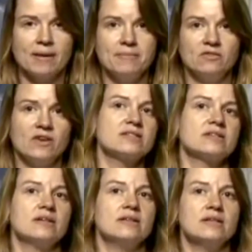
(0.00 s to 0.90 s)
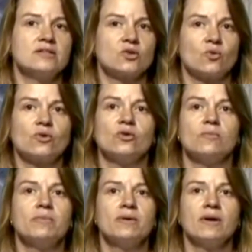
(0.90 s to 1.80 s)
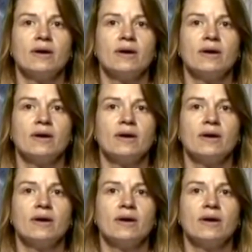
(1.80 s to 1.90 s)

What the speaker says: I'm invested in this group,